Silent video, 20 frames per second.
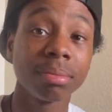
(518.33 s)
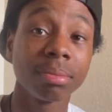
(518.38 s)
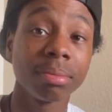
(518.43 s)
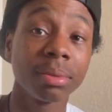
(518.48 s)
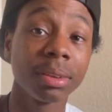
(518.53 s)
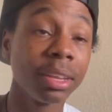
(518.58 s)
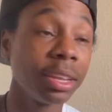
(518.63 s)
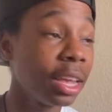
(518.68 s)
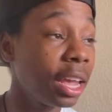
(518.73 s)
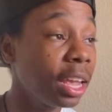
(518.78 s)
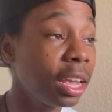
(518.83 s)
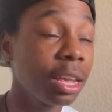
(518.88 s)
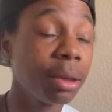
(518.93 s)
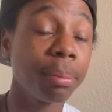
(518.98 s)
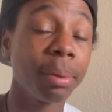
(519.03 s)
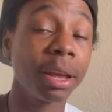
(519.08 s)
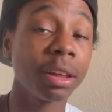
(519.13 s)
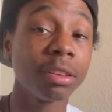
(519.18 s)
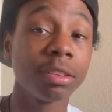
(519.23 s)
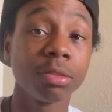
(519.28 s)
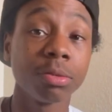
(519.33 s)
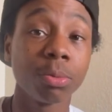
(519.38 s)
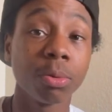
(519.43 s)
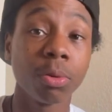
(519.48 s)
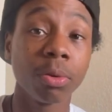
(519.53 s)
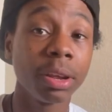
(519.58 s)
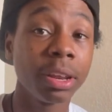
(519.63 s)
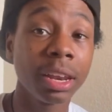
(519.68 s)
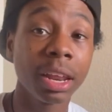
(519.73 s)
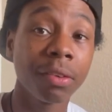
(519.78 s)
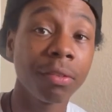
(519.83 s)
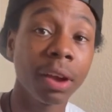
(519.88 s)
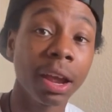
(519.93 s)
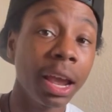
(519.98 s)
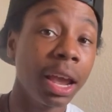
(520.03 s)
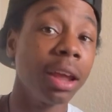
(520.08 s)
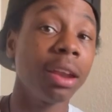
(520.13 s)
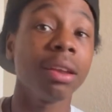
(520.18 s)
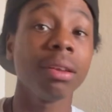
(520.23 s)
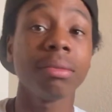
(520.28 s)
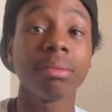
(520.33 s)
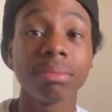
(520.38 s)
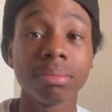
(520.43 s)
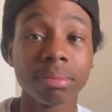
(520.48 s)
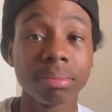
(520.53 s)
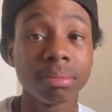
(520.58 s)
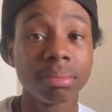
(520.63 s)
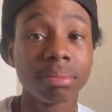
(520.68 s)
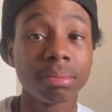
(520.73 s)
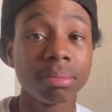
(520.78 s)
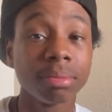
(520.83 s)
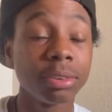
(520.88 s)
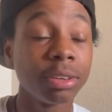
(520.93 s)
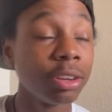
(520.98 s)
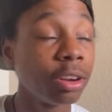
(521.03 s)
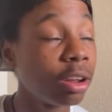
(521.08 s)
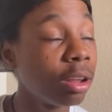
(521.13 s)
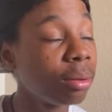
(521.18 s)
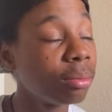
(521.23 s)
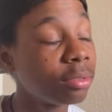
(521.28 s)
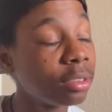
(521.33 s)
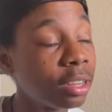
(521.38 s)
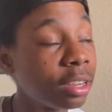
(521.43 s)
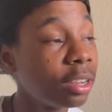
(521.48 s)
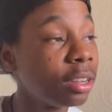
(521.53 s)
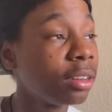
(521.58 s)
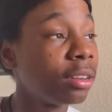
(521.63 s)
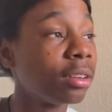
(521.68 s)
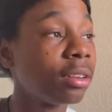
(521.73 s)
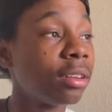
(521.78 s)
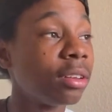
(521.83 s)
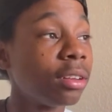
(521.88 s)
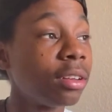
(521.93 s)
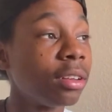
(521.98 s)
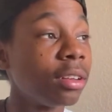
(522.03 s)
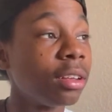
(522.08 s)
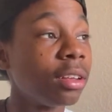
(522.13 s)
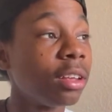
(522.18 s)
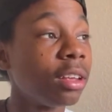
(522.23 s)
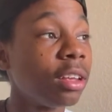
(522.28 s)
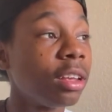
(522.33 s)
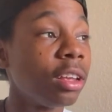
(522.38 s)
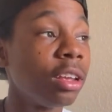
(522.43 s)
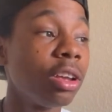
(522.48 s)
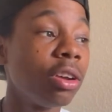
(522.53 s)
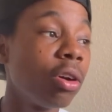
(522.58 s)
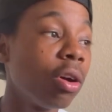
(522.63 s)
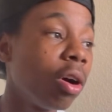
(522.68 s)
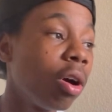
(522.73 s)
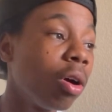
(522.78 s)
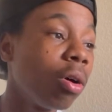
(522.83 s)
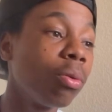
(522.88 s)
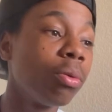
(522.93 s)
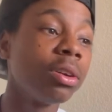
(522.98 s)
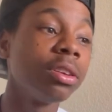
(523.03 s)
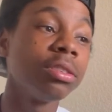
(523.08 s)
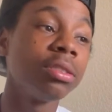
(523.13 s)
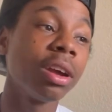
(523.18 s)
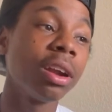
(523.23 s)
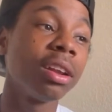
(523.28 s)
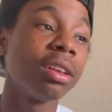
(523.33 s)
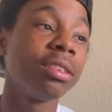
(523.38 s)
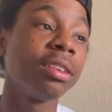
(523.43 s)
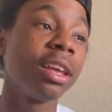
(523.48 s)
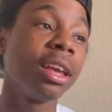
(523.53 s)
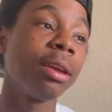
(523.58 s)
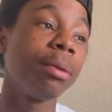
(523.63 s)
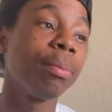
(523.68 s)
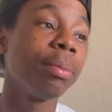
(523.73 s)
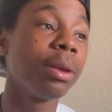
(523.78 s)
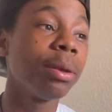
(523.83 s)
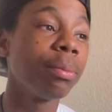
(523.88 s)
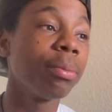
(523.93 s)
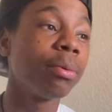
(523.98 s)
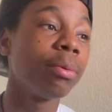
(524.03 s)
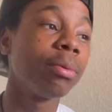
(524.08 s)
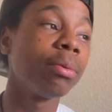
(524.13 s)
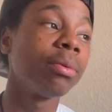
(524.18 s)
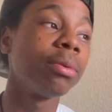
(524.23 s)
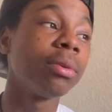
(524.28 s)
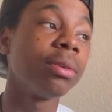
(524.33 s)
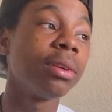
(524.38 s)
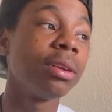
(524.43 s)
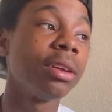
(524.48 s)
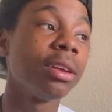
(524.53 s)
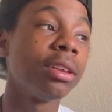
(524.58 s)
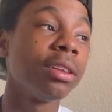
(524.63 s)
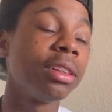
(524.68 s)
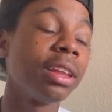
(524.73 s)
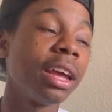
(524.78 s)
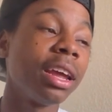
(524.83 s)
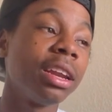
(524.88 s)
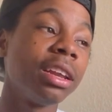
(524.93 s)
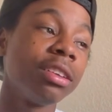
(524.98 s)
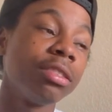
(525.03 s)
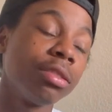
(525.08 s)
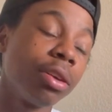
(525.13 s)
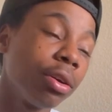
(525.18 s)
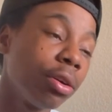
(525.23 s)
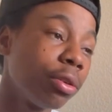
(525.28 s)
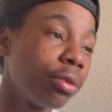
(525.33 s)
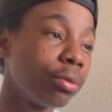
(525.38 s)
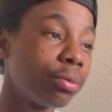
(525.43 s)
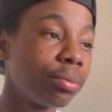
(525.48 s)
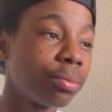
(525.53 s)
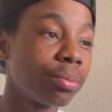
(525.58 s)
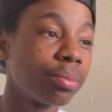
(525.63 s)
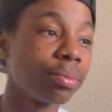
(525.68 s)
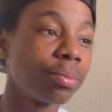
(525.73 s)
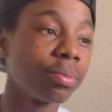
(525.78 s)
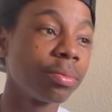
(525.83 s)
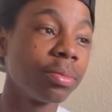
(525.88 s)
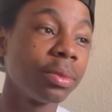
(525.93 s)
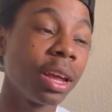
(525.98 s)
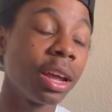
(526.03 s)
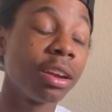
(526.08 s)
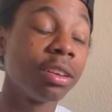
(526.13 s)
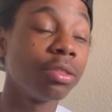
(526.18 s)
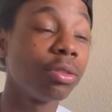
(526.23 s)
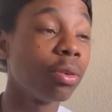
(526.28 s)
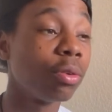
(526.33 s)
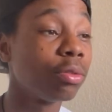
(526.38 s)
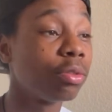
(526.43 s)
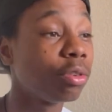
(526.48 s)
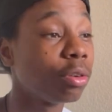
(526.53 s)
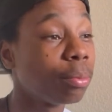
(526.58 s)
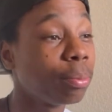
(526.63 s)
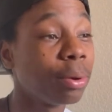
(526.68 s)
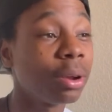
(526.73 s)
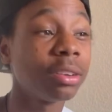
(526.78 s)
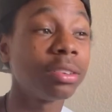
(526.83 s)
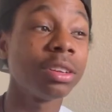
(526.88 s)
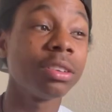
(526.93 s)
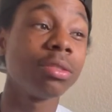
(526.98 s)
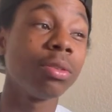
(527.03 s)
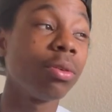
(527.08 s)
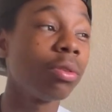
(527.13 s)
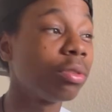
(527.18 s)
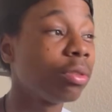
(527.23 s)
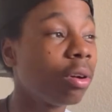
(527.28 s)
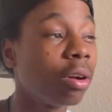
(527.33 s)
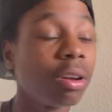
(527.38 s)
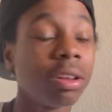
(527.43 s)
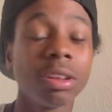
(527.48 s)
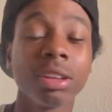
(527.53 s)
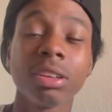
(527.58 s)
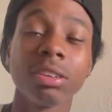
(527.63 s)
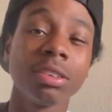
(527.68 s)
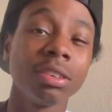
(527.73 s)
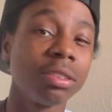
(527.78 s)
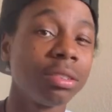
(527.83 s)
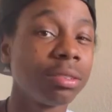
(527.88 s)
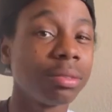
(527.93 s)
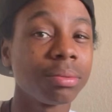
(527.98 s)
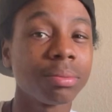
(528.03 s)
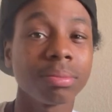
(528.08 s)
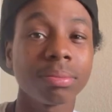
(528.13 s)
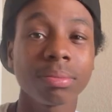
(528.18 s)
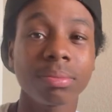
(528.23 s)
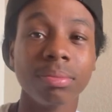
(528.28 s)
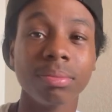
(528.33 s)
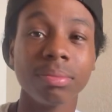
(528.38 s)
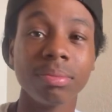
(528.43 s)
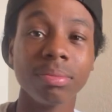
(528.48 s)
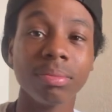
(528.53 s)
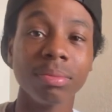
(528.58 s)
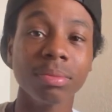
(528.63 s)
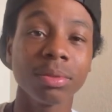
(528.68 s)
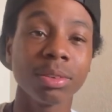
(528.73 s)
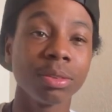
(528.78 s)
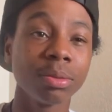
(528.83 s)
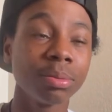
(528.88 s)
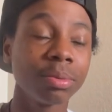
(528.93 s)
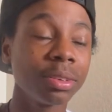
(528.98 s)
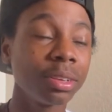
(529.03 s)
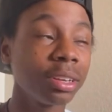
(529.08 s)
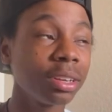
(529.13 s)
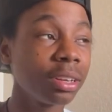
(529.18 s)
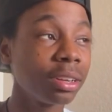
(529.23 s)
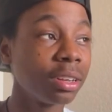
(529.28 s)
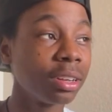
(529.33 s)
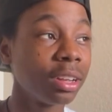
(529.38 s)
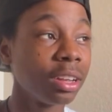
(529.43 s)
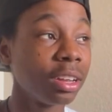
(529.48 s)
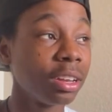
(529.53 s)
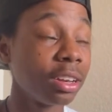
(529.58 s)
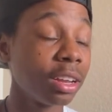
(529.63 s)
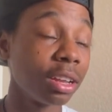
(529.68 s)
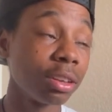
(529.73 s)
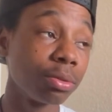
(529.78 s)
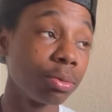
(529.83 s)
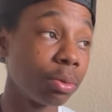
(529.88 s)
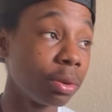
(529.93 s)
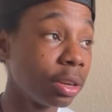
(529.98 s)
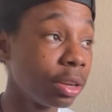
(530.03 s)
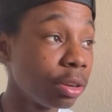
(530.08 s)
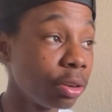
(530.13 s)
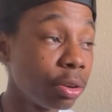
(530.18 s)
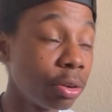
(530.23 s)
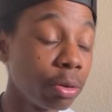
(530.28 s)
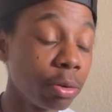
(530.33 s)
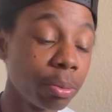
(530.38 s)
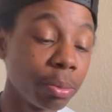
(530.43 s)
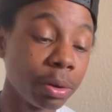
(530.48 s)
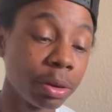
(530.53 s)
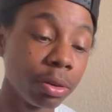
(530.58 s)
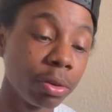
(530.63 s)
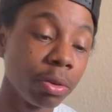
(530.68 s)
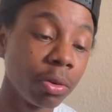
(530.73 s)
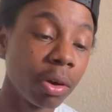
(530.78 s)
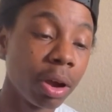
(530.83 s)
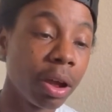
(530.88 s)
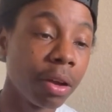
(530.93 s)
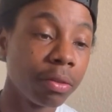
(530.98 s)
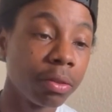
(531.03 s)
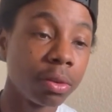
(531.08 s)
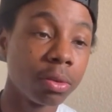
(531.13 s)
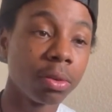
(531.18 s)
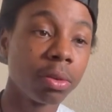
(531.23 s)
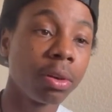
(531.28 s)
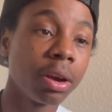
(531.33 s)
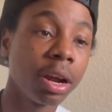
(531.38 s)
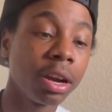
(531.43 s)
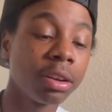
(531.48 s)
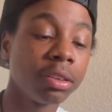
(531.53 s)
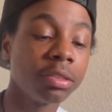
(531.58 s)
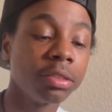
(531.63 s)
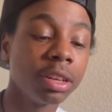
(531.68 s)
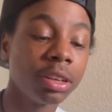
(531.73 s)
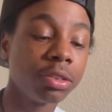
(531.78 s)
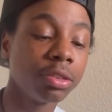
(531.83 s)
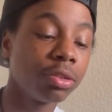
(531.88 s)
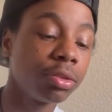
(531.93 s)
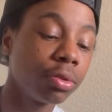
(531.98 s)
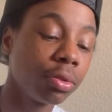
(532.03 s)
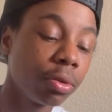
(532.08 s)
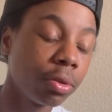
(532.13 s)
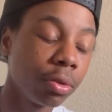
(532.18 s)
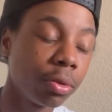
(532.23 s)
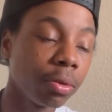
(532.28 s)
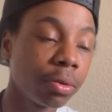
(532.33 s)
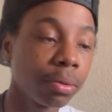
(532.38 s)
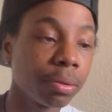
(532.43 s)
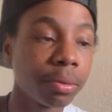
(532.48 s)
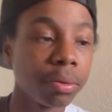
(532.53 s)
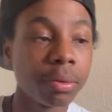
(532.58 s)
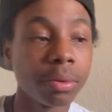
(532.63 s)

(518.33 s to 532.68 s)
He can't get back this world. He never had it. You know what I'm saying? He gonna always try to take people that is hurt, that is going to depression, that's going to all that. He just, you know what I'm saying? That's what he do, but you gonna have to learn how to stay strong.